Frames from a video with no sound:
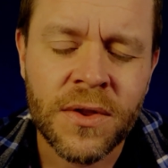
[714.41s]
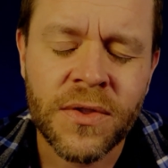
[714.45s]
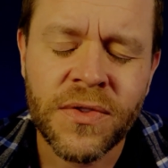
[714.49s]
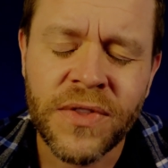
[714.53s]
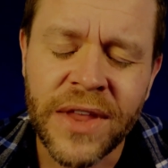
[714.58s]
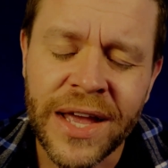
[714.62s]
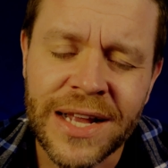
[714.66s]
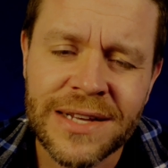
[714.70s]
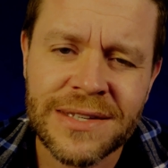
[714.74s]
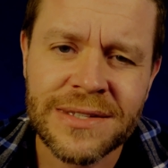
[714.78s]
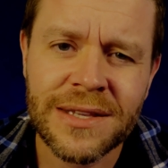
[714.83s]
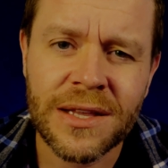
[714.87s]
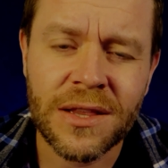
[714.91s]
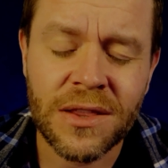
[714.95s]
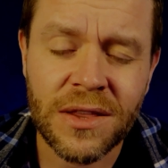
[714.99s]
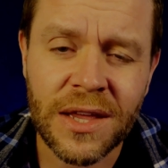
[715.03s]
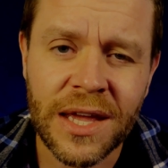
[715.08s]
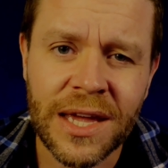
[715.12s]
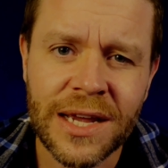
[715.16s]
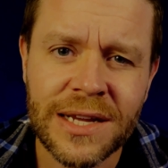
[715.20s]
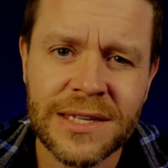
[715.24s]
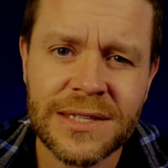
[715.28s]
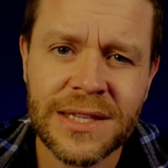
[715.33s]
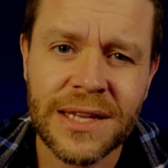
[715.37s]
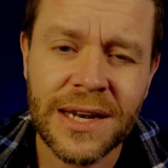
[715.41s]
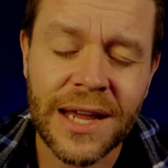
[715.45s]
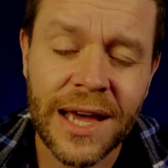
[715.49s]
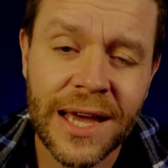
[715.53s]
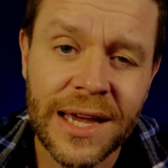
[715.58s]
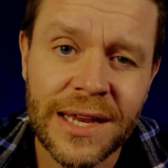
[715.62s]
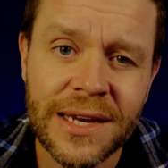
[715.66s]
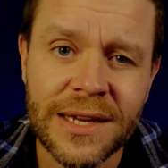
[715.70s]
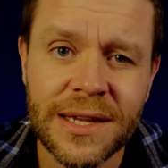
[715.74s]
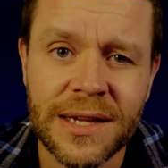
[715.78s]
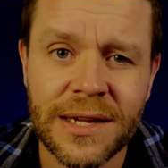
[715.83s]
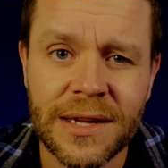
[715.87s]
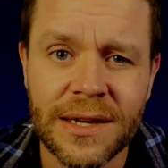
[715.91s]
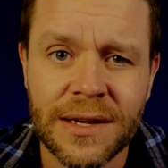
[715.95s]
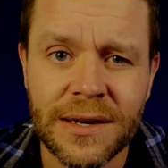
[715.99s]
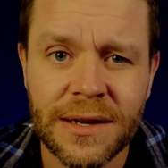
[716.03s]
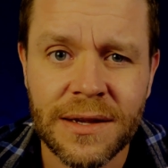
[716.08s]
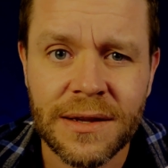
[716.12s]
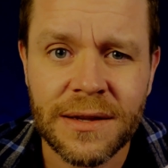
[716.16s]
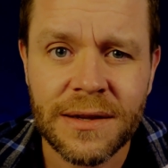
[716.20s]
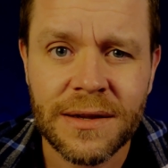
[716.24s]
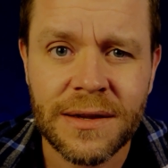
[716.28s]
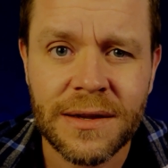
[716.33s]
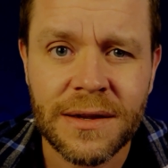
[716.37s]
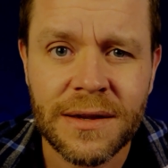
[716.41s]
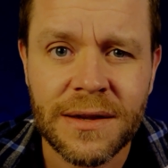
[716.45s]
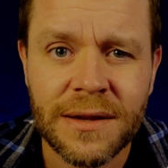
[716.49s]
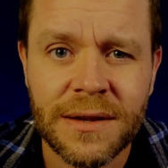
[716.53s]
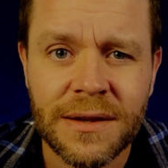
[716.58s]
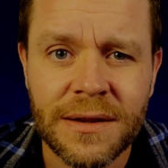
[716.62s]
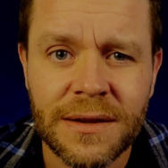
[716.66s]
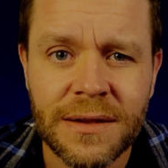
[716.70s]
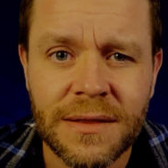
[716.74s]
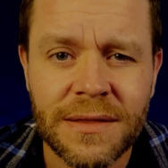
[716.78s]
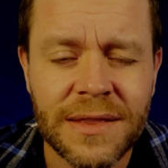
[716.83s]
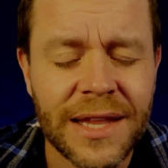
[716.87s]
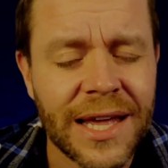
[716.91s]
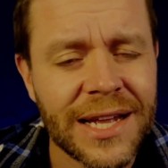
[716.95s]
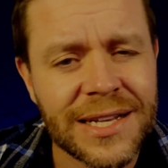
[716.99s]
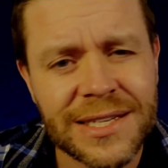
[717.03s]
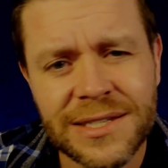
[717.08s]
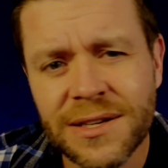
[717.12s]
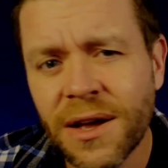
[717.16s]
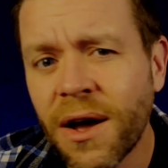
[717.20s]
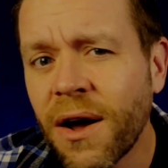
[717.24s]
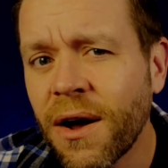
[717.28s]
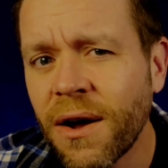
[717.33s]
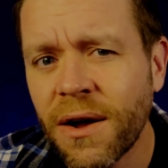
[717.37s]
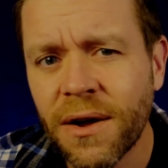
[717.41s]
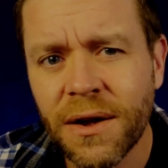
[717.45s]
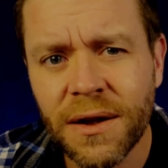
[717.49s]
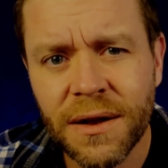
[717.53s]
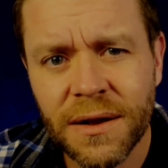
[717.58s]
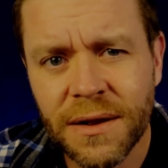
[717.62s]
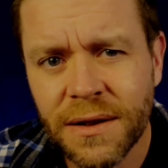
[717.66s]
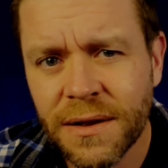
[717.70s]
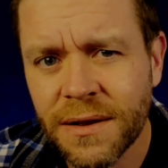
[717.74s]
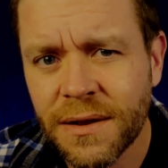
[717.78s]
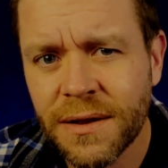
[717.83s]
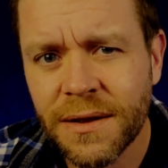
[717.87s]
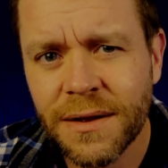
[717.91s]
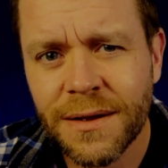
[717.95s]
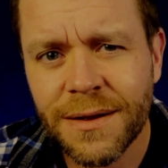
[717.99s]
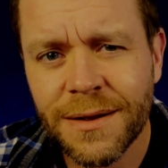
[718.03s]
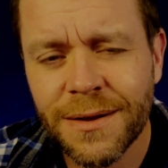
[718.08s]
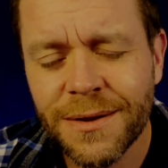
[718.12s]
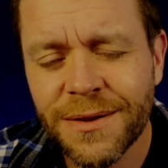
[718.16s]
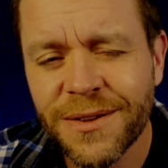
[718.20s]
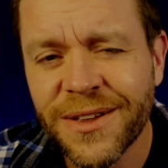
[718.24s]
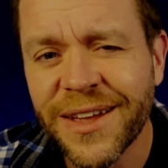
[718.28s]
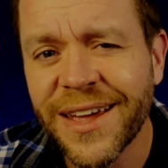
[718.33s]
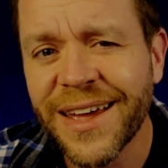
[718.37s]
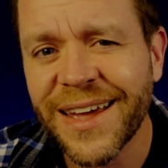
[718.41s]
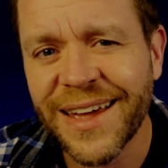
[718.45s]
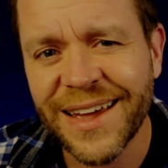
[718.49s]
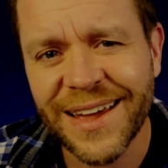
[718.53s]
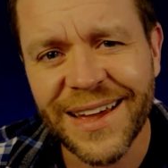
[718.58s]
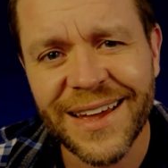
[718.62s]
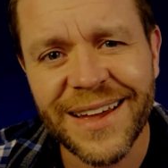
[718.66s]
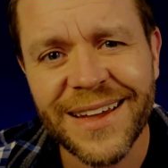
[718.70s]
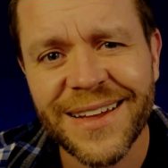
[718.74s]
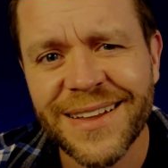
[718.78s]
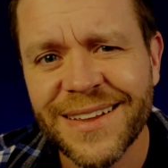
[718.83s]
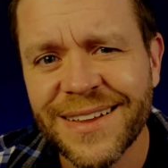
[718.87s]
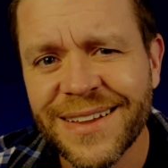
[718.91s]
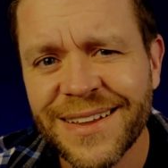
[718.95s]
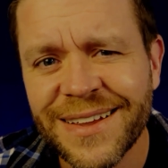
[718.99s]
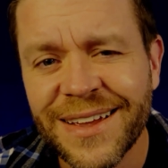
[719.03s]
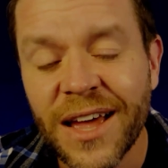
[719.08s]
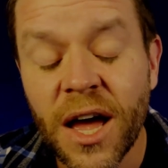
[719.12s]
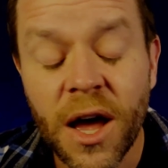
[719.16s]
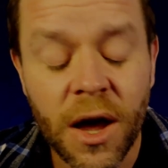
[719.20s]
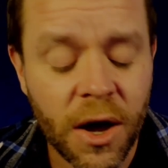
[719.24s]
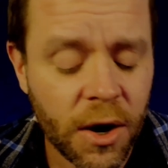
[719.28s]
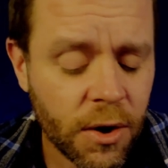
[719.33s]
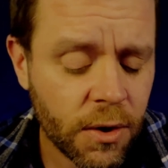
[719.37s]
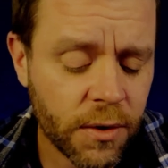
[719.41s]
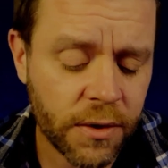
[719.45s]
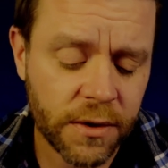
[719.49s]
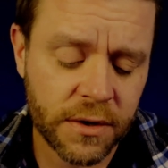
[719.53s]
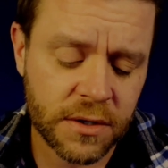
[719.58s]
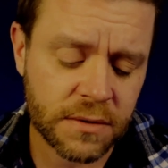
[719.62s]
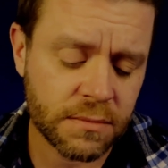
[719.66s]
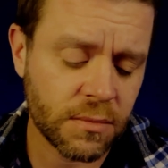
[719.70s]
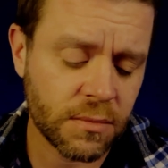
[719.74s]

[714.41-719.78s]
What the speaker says: That's the thanks that I need. That's all. Yeah. Oh, there's